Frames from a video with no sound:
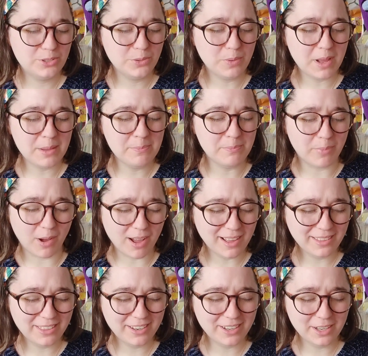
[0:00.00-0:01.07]
do I
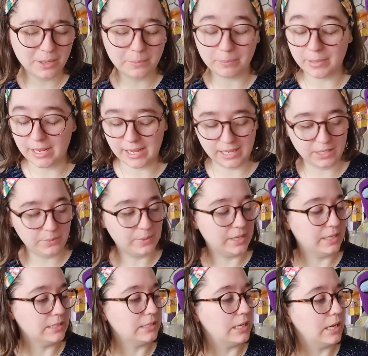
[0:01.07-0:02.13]
bother? But
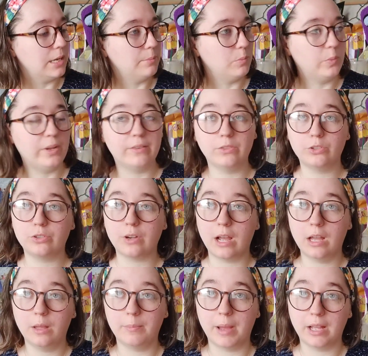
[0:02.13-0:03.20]
anyways, um, we have The
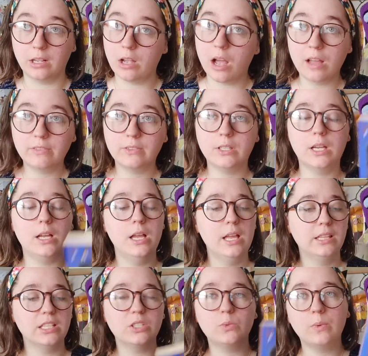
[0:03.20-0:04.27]
Trial by Kafka.
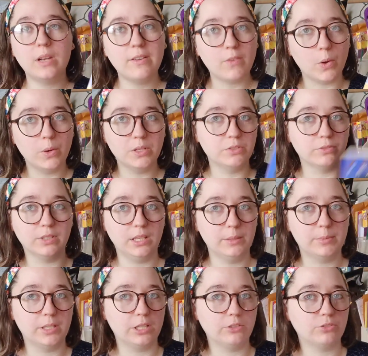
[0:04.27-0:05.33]
This is one I've always
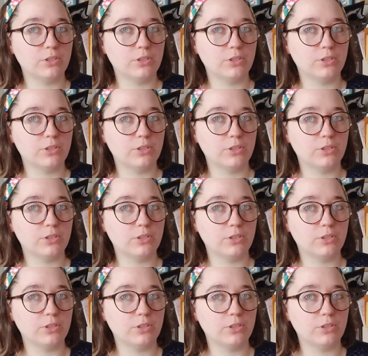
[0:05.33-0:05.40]
really been